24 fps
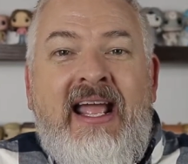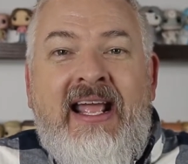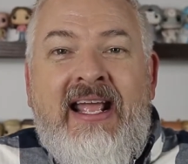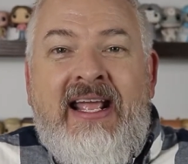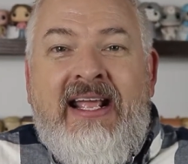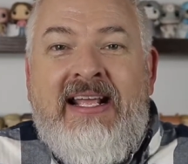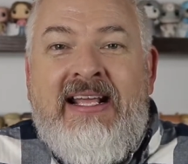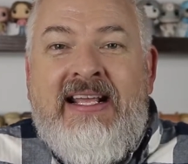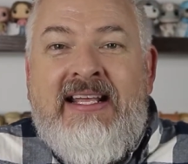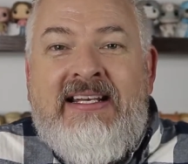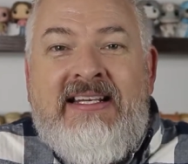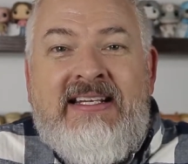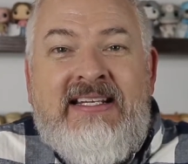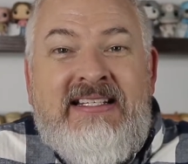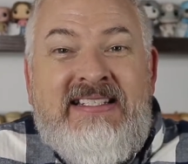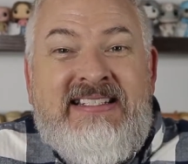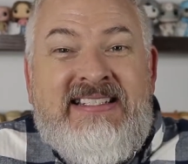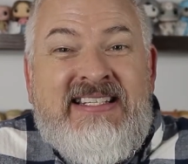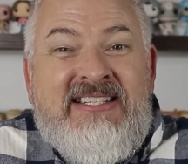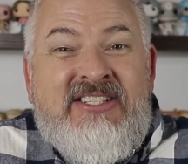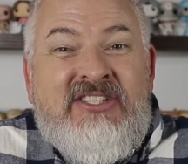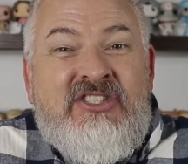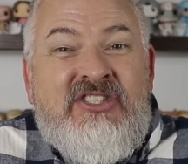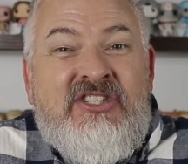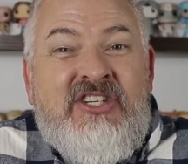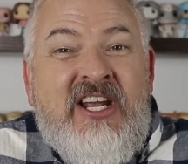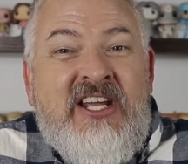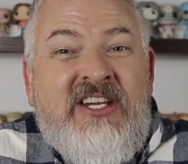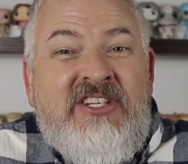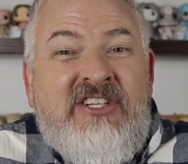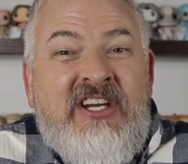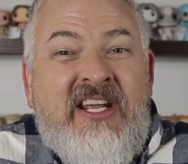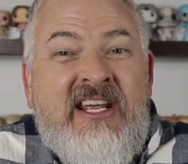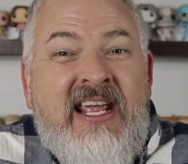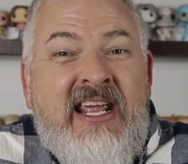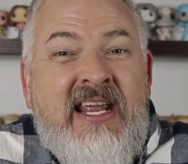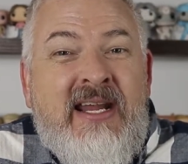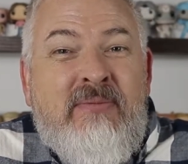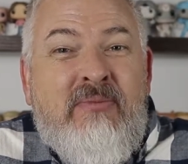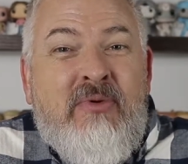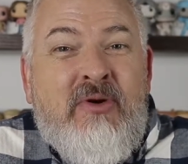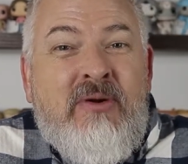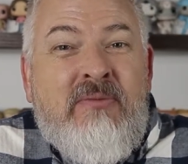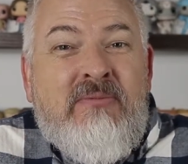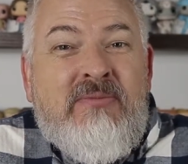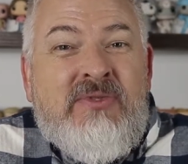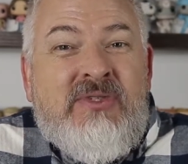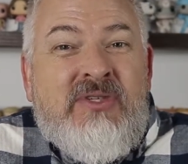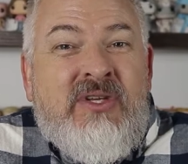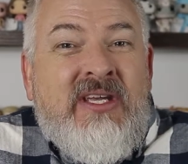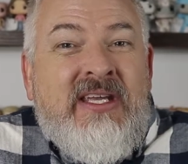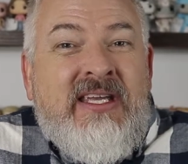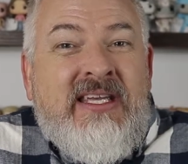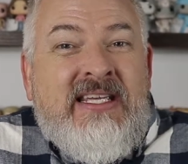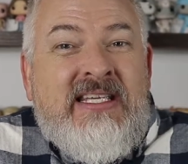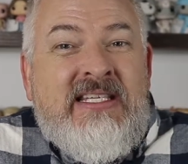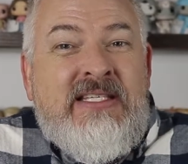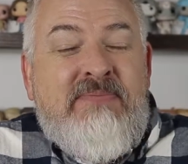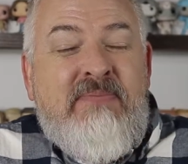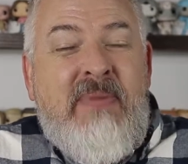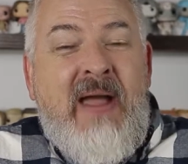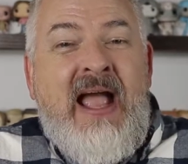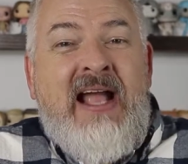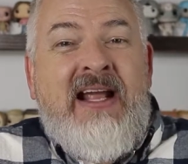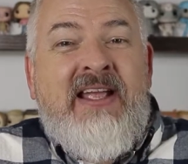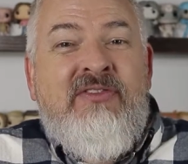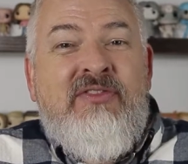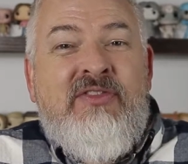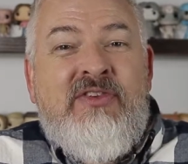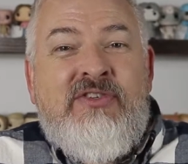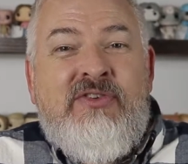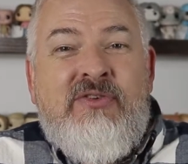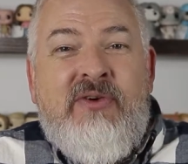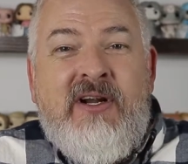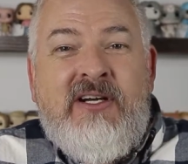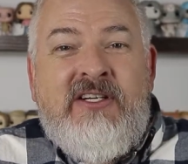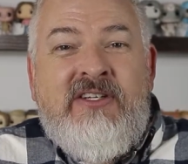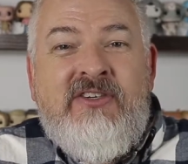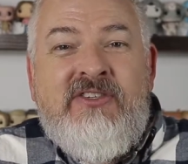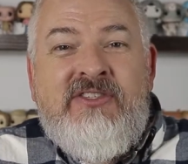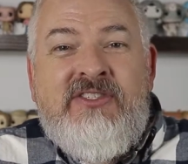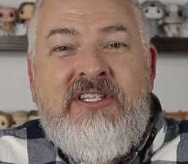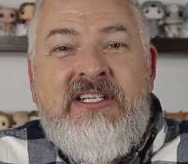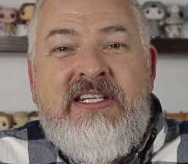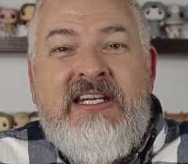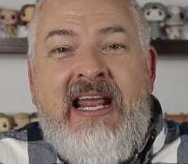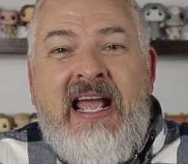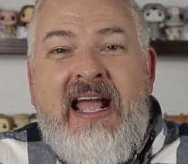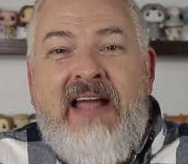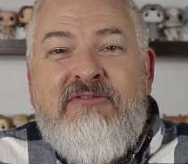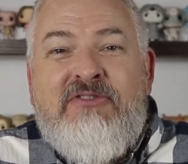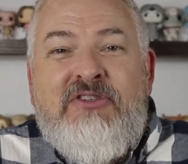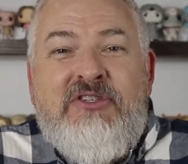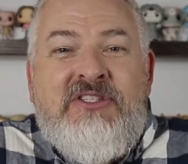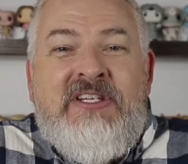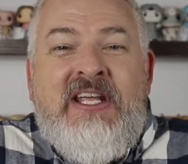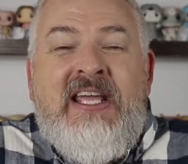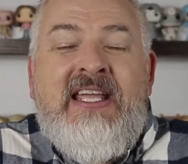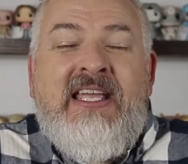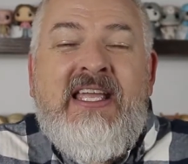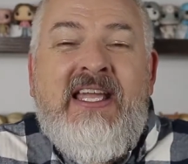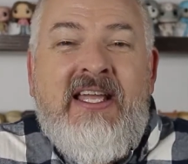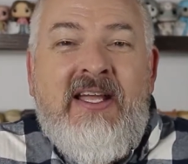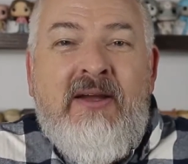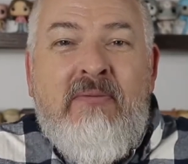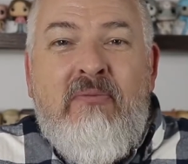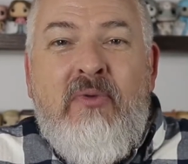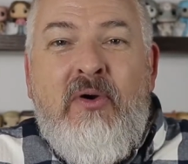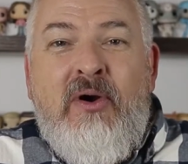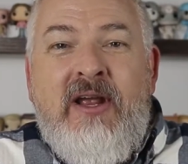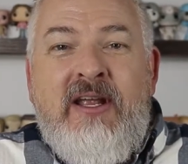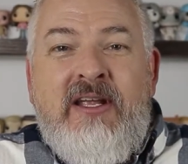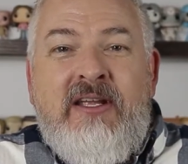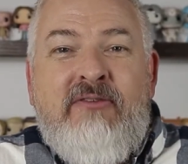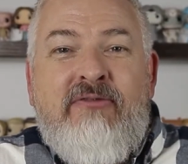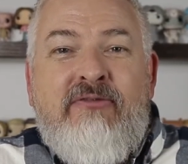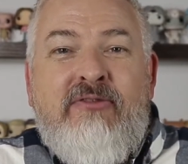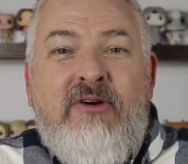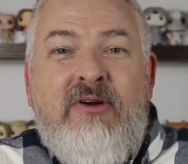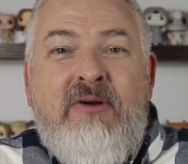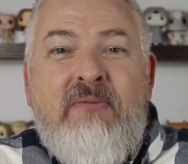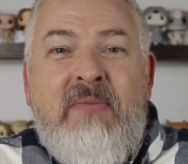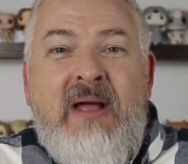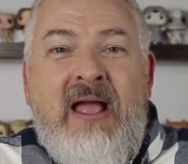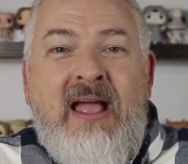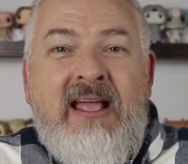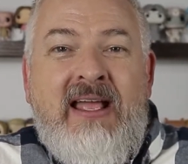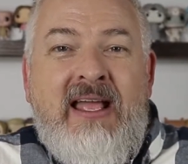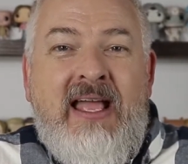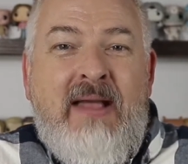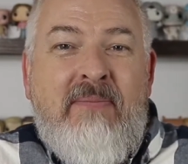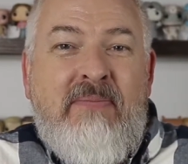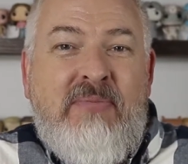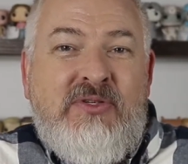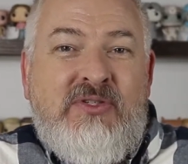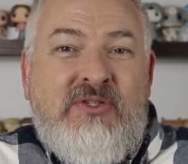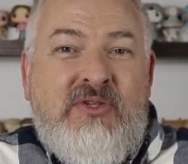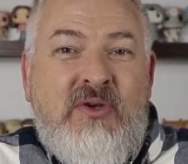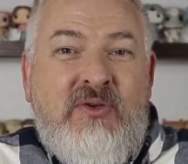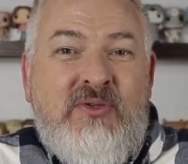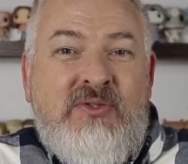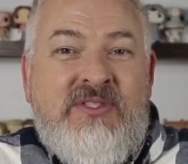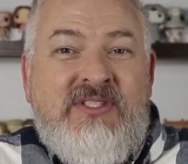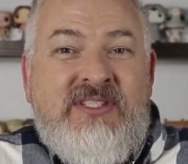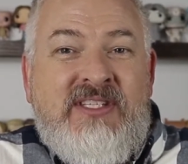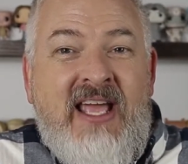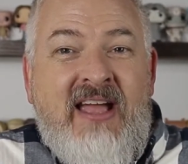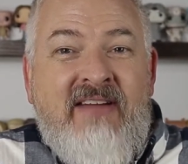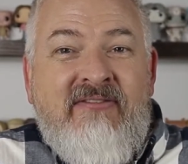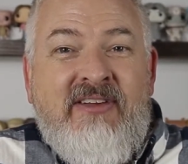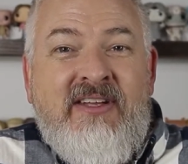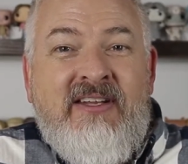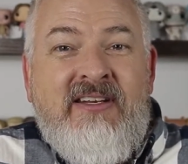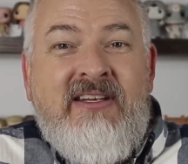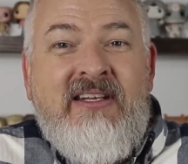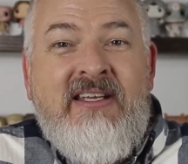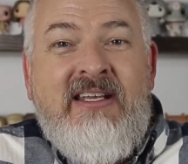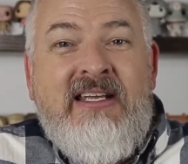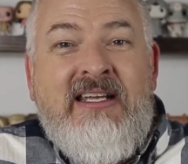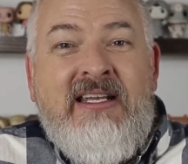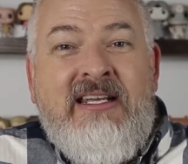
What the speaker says: And does J.J. Abrams, he's back in the director's seat after taking a break from episode 7,